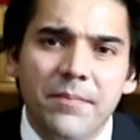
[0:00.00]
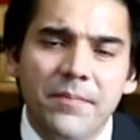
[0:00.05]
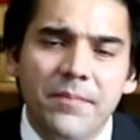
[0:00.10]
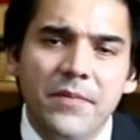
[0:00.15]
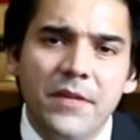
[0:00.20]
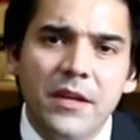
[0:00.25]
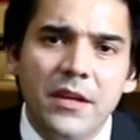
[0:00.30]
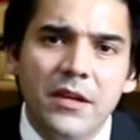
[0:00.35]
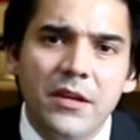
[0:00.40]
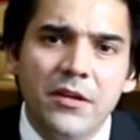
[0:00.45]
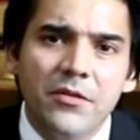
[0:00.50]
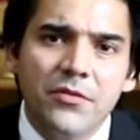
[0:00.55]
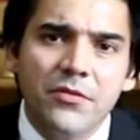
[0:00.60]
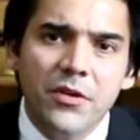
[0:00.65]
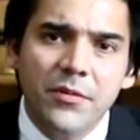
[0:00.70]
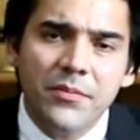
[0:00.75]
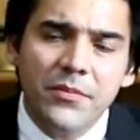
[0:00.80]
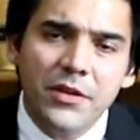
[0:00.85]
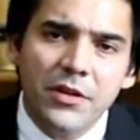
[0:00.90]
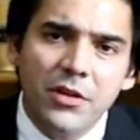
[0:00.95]
him
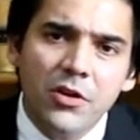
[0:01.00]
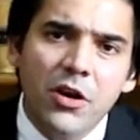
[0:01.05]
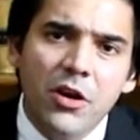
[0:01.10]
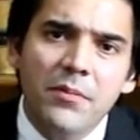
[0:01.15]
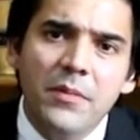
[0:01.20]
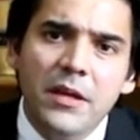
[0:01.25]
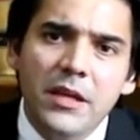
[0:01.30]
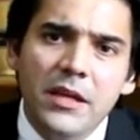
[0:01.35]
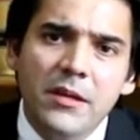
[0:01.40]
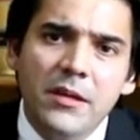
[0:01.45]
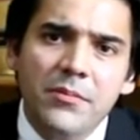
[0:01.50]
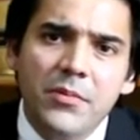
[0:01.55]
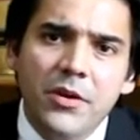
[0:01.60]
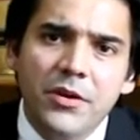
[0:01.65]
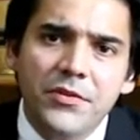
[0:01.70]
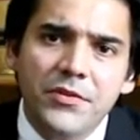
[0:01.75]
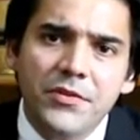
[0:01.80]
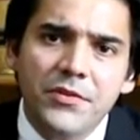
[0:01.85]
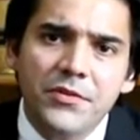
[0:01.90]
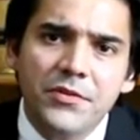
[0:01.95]
from the lawmaking
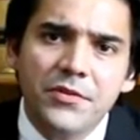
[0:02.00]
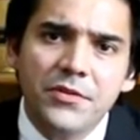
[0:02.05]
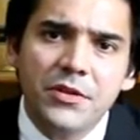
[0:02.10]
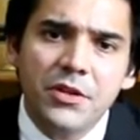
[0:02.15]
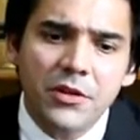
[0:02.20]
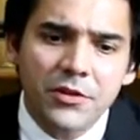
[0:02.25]
process.